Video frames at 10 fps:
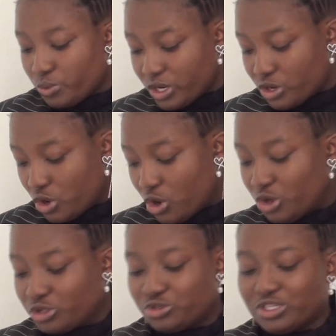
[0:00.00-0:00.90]
We
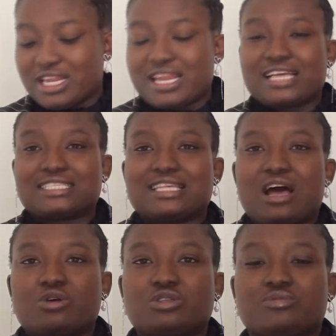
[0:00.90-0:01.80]
go to the next
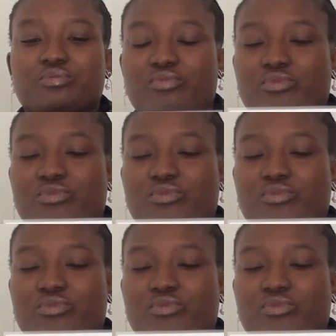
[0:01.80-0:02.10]
sound